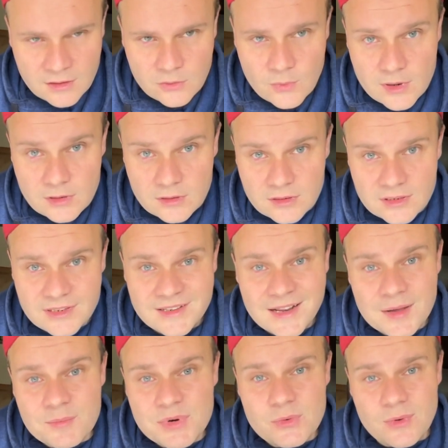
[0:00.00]
Well,
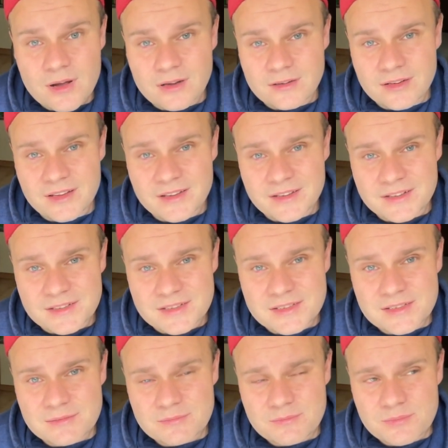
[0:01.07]
number 1
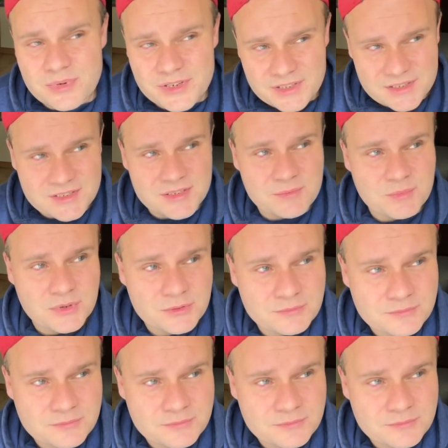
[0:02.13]
is pretty simple.